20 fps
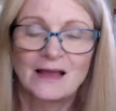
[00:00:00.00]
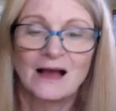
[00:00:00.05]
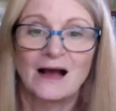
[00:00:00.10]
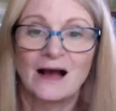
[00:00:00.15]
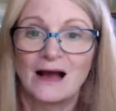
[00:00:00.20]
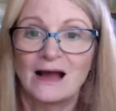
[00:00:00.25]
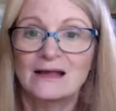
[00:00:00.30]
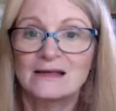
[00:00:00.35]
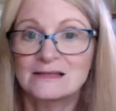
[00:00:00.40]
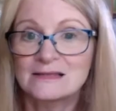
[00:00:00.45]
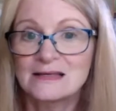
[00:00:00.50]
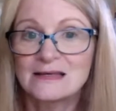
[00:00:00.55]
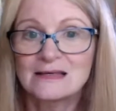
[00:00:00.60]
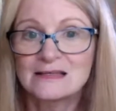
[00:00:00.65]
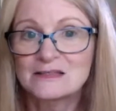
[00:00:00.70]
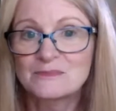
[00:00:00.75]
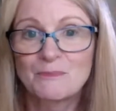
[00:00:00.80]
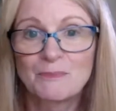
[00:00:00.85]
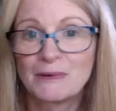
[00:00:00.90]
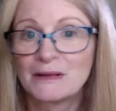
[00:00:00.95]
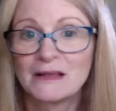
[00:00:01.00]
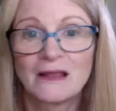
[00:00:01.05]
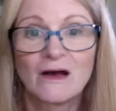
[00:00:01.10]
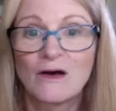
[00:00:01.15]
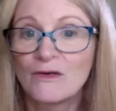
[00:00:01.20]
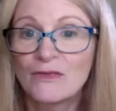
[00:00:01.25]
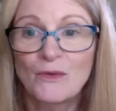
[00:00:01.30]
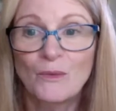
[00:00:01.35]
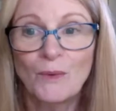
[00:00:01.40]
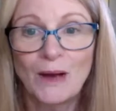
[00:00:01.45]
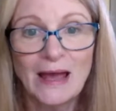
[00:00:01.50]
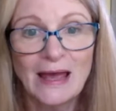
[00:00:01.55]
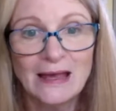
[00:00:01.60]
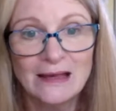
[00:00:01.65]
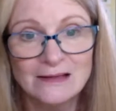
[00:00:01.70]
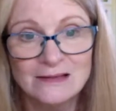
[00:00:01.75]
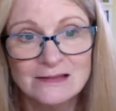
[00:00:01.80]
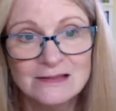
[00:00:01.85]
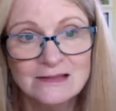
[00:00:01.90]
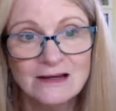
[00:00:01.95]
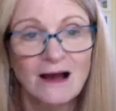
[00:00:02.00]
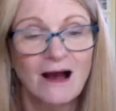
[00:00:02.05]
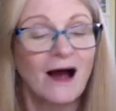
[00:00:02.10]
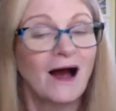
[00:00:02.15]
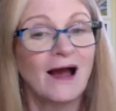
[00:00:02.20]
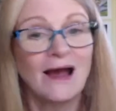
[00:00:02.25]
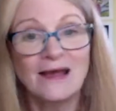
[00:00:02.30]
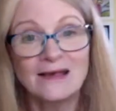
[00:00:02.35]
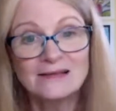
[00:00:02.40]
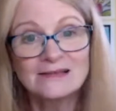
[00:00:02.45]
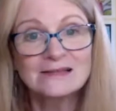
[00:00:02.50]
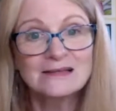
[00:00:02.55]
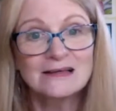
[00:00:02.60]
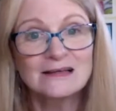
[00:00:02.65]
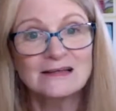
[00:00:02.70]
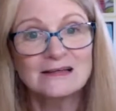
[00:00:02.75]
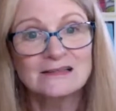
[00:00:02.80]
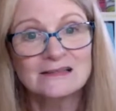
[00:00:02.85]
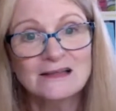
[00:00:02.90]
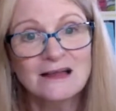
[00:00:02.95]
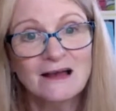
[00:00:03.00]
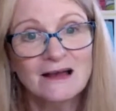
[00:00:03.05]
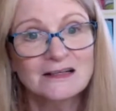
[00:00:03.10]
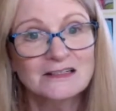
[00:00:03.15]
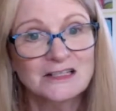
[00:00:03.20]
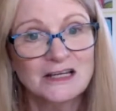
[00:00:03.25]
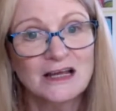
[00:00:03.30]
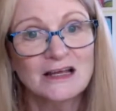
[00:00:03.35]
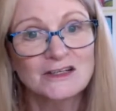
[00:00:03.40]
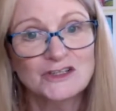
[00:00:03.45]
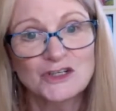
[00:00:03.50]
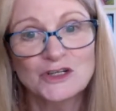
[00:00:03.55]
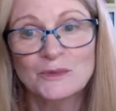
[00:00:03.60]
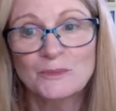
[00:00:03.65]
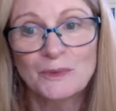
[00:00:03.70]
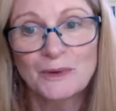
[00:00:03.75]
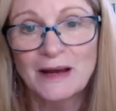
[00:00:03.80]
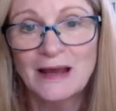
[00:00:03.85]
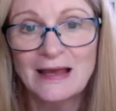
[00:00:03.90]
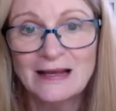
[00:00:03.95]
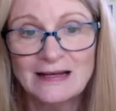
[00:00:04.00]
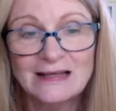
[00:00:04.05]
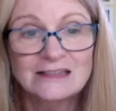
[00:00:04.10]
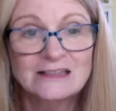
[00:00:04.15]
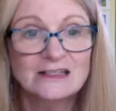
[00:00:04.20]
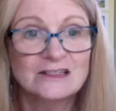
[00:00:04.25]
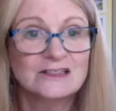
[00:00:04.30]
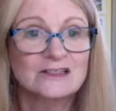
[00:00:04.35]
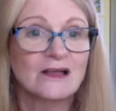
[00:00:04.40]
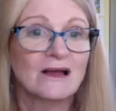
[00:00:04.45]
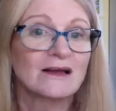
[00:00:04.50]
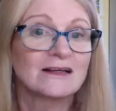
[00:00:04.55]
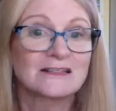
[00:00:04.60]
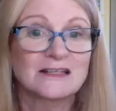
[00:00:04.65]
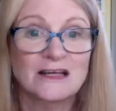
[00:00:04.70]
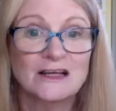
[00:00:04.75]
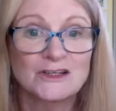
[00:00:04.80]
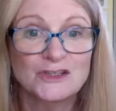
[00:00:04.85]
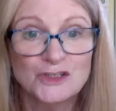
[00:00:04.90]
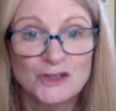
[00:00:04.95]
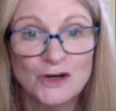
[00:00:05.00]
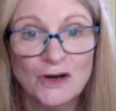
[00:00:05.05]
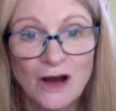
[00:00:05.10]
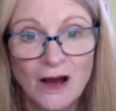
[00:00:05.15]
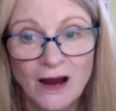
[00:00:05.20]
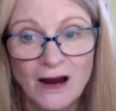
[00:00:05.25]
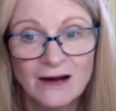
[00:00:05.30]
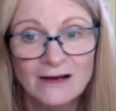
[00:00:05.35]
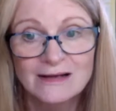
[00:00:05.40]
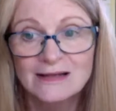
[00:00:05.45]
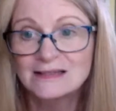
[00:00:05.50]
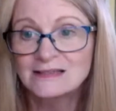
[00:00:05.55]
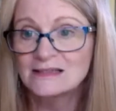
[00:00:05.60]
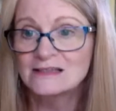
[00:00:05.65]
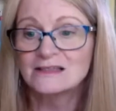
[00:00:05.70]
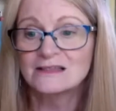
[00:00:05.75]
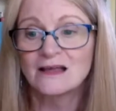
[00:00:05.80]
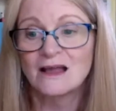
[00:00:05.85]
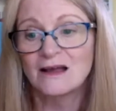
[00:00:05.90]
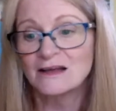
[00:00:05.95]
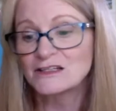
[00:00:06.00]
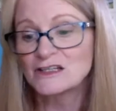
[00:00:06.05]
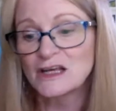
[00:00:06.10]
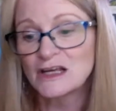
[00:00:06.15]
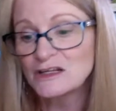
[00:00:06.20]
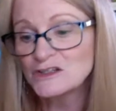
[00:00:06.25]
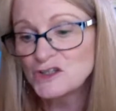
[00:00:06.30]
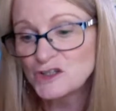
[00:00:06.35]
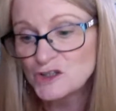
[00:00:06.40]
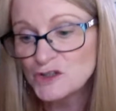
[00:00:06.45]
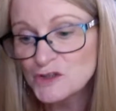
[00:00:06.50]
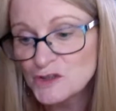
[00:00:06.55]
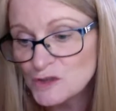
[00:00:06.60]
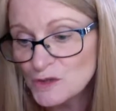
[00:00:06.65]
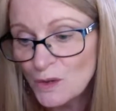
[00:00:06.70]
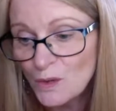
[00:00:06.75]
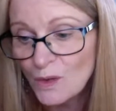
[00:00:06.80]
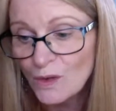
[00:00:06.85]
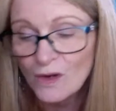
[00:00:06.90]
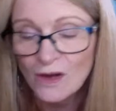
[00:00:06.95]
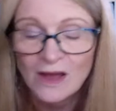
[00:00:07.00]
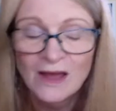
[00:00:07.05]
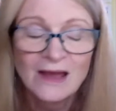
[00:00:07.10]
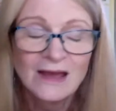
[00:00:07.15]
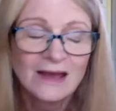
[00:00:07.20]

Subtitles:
IC is below the waist. IC does not change your brain. It does not change your heart. It does not change your soul.